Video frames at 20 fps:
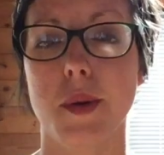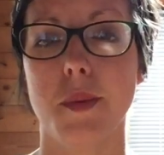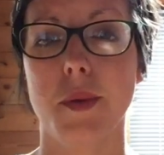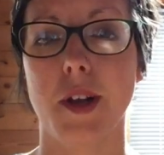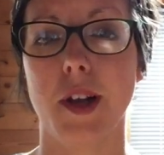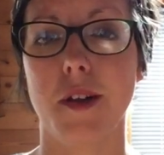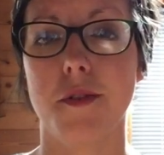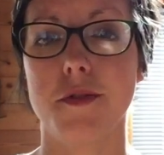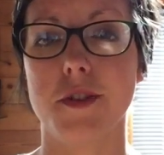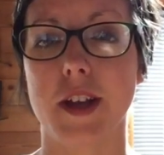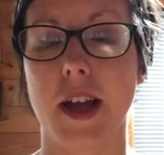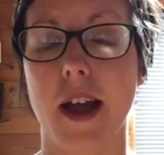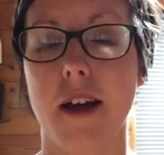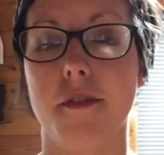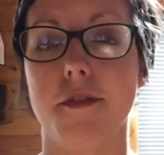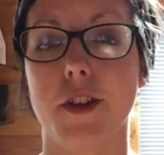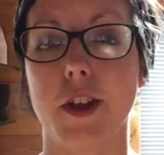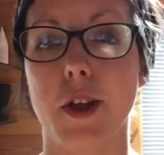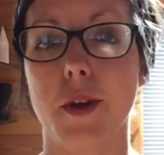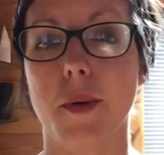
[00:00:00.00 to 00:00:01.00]
We would love to
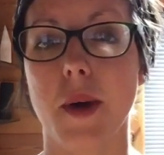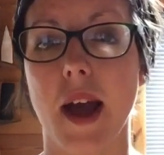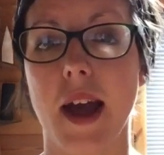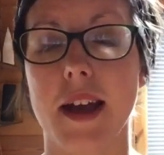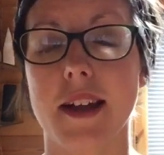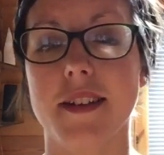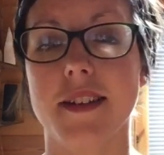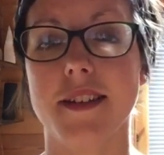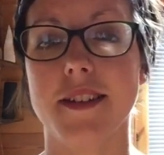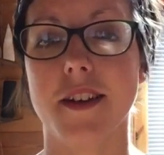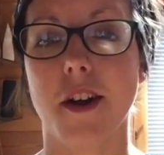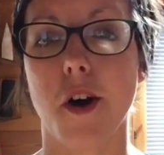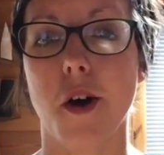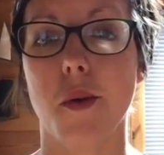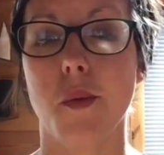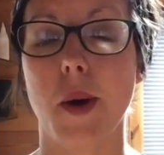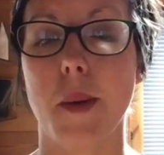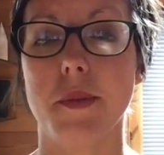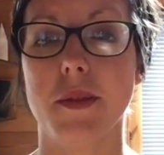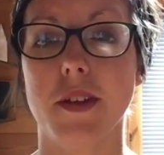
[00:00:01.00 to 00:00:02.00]
have you, and
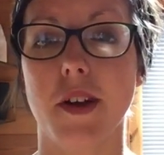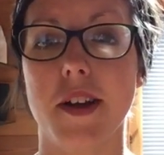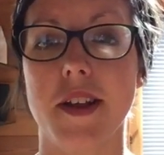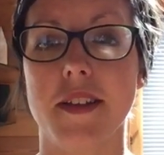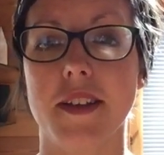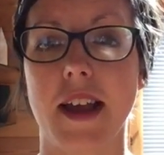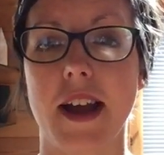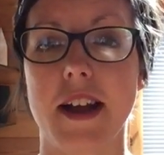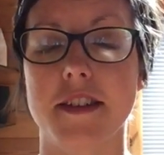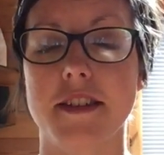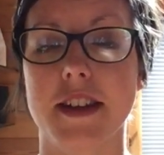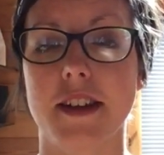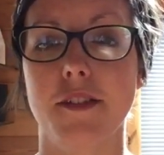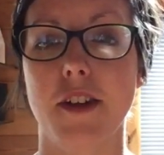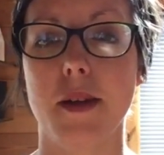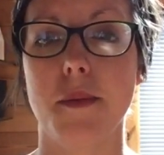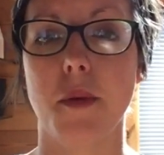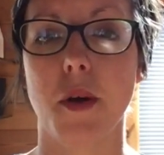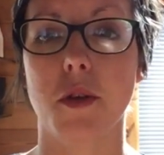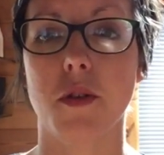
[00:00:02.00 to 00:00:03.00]
our website is
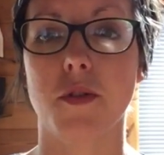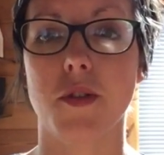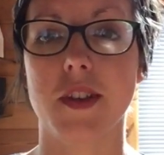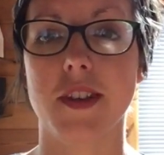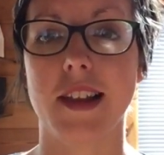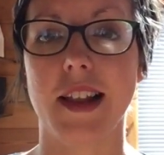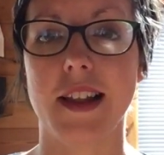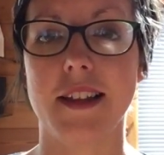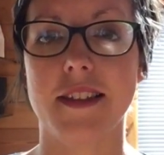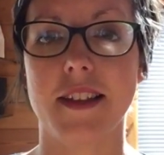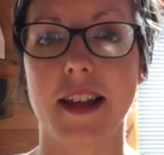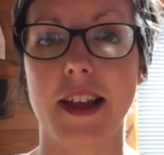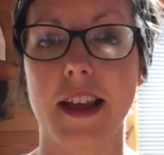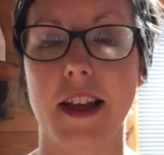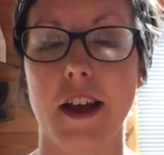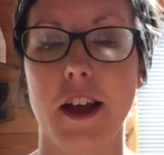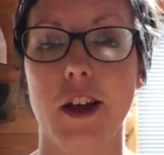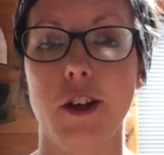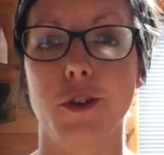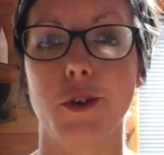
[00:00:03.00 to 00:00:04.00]

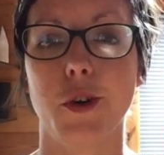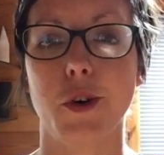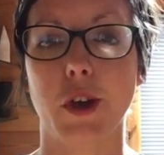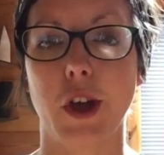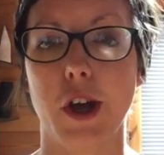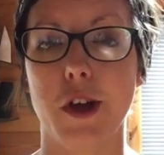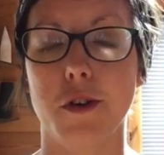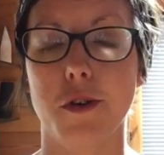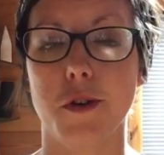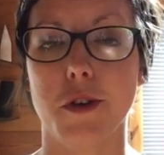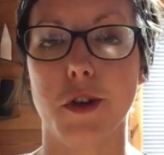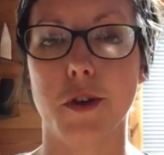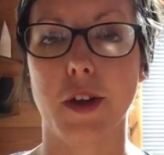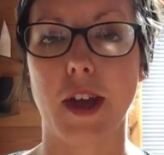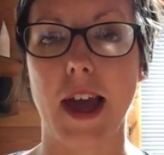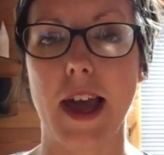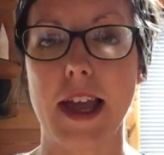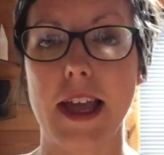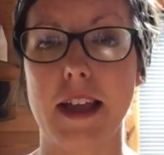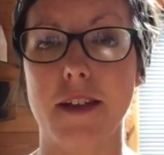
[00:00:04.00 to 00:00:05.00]

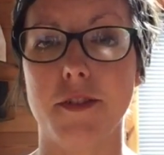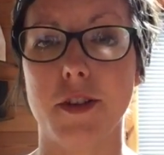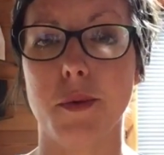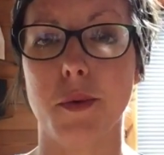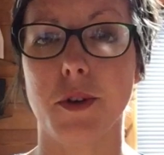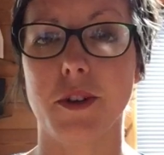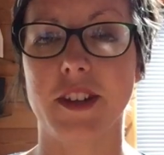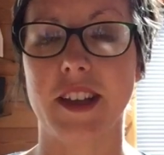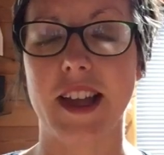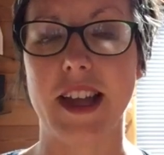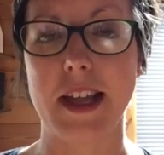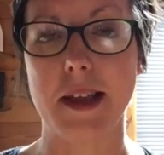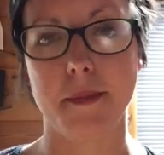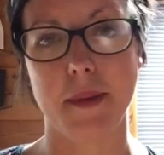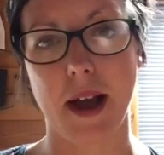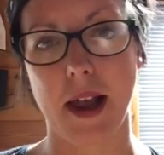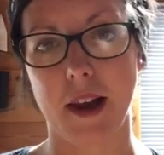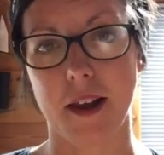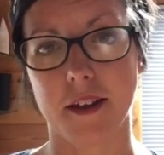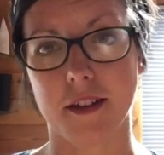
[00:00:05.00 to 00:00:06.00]
catchingrainbowsfertility.co.uk if you want to
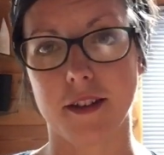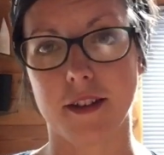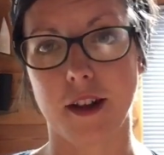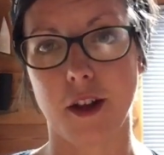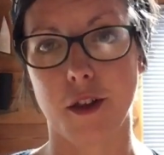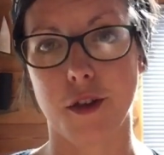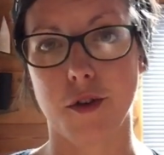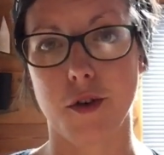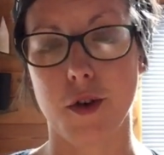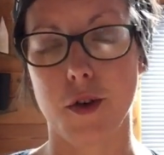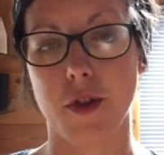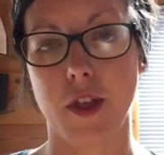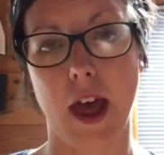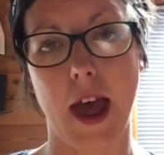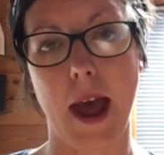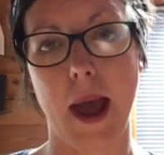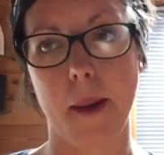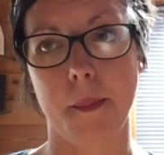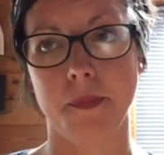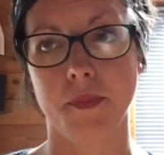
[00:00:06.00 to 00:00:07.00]
email us through
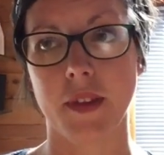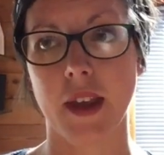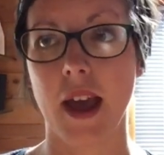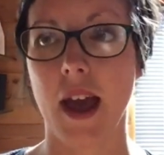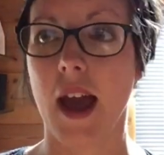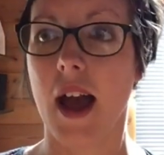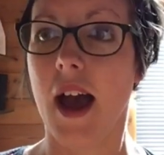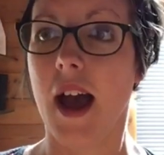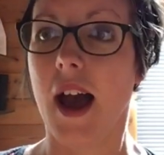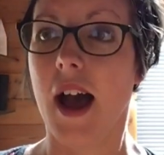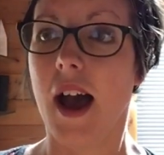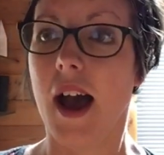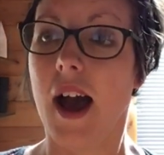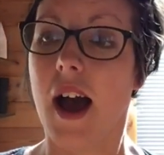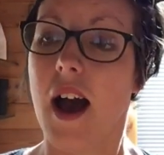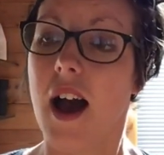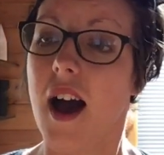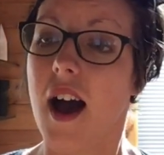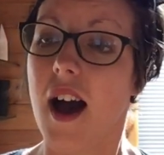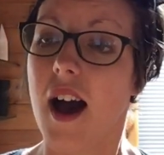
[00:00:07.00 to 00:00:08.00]
there.
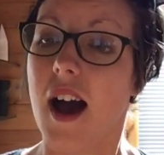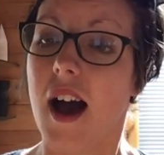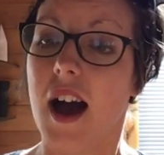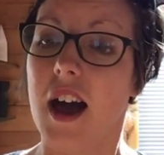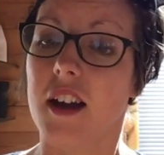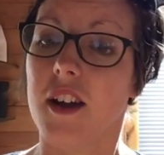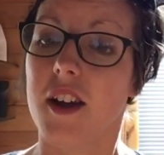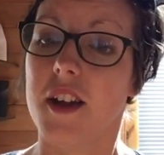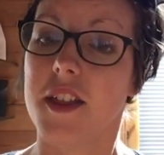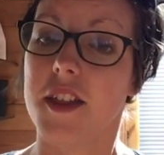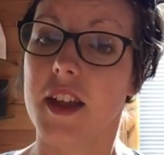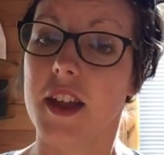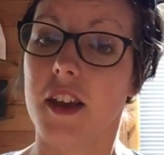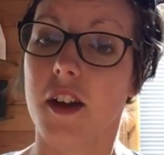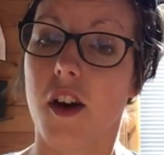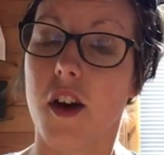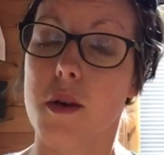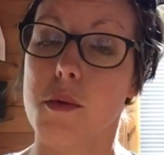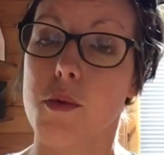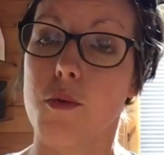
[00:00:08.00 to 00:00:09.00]
And I
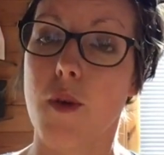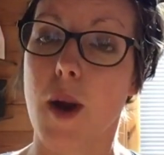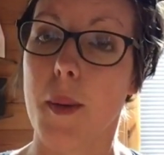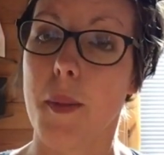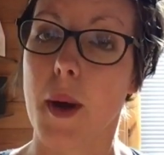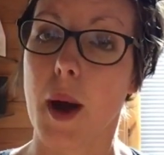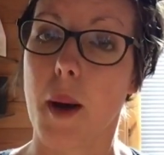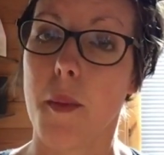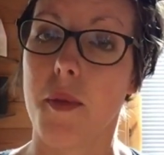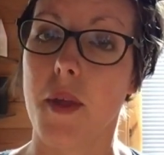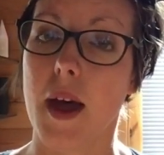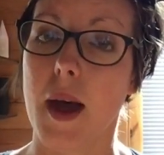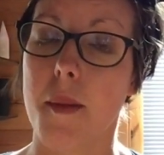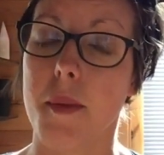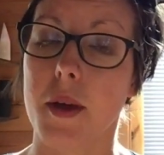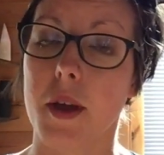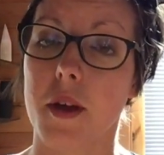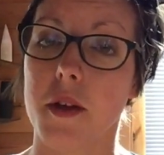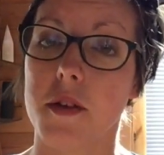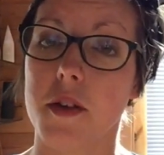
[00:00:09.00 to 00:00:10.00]
think I will wrap it up there,
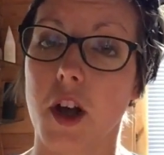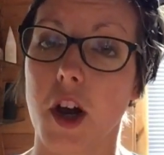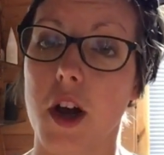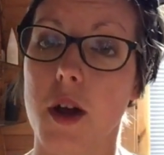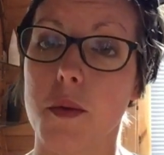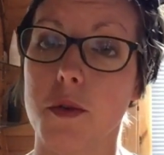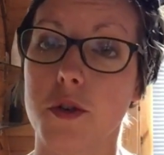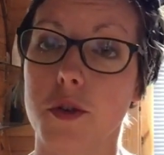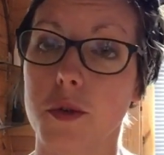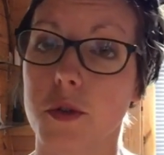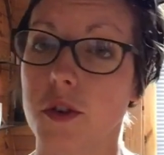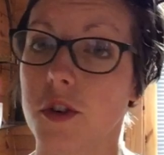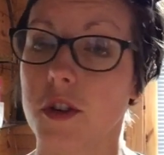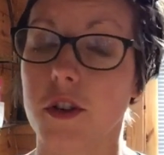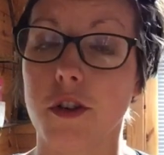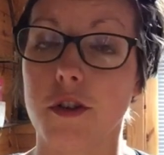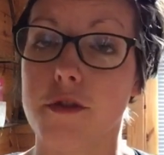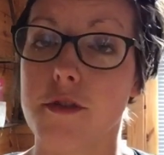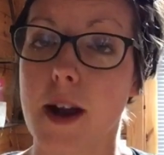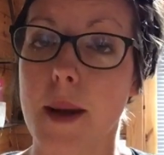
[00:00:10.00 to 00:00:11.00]
because I shall
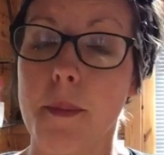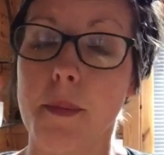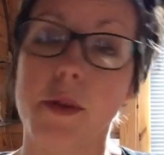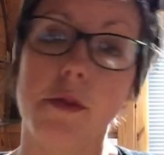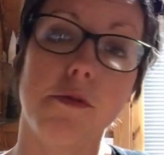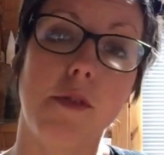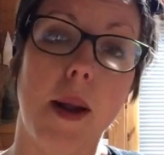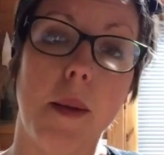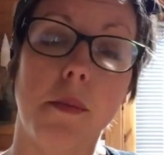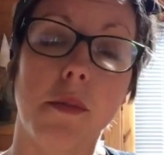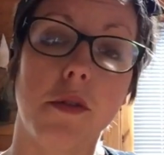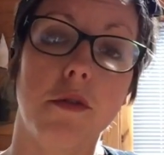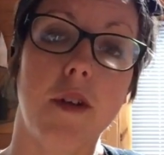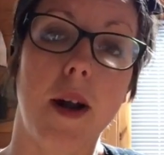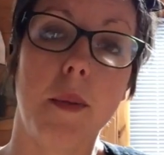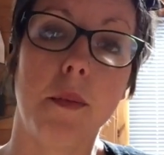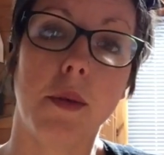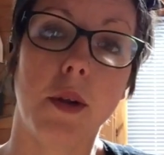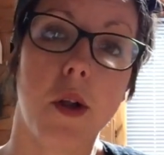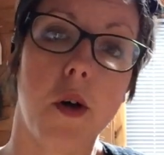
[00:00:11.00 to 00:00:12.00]
just ramble
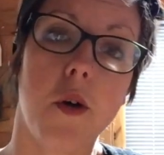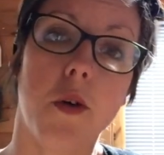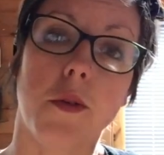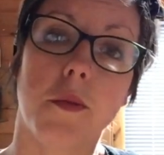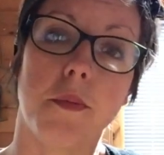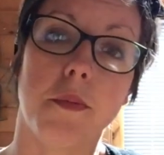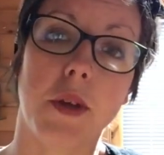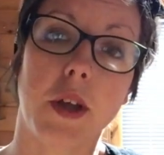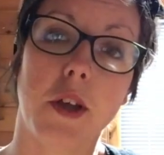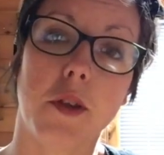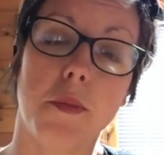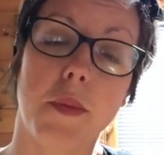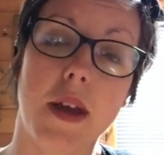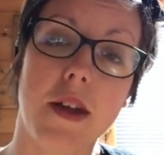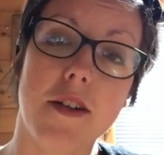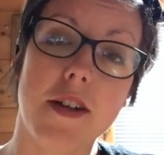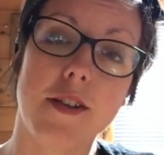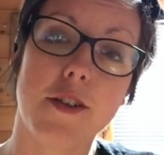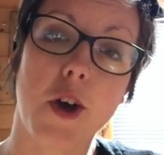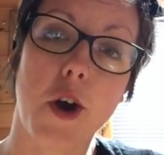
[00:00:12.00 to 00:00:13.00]
on, because
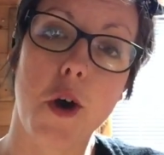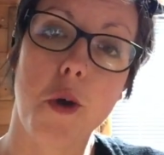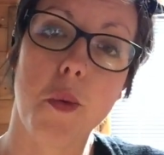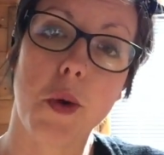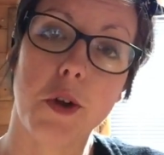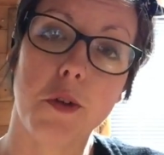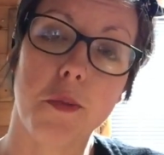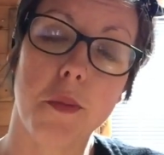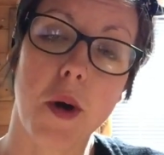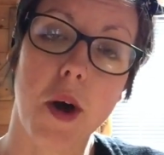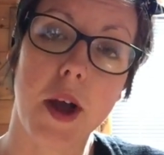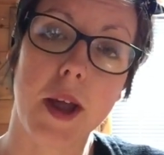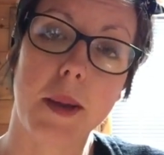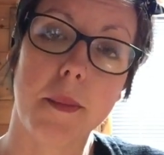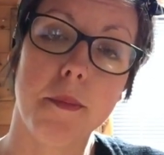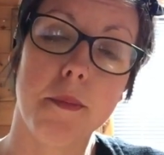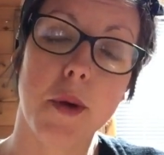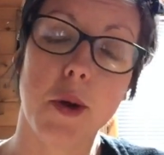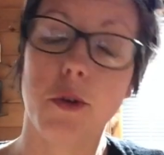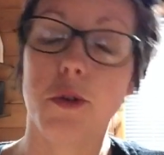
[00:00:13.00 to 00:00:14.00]
periods are one of my
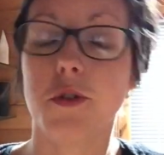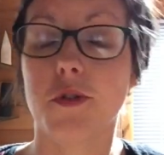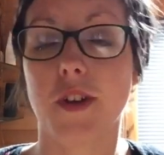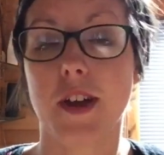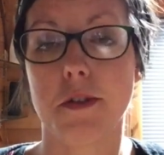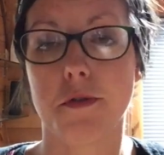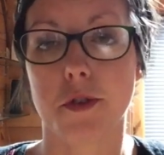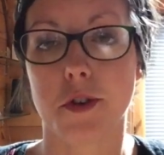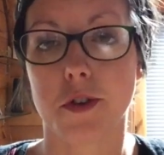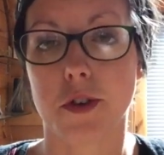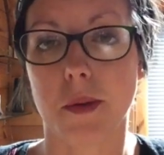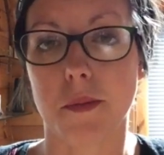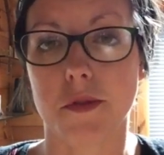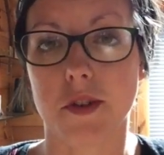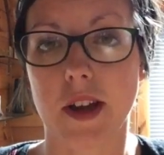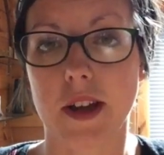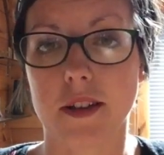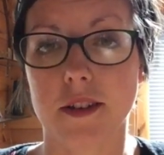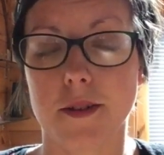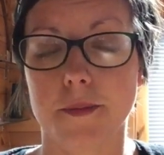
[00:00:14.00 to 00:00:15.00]
most favourite
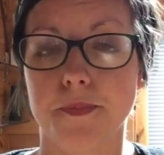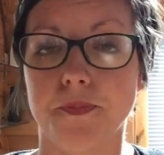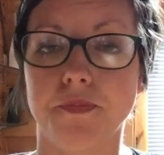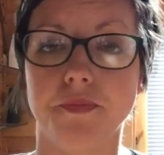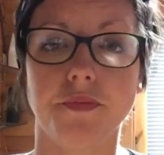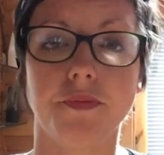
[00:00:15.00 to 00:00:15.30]
subjects.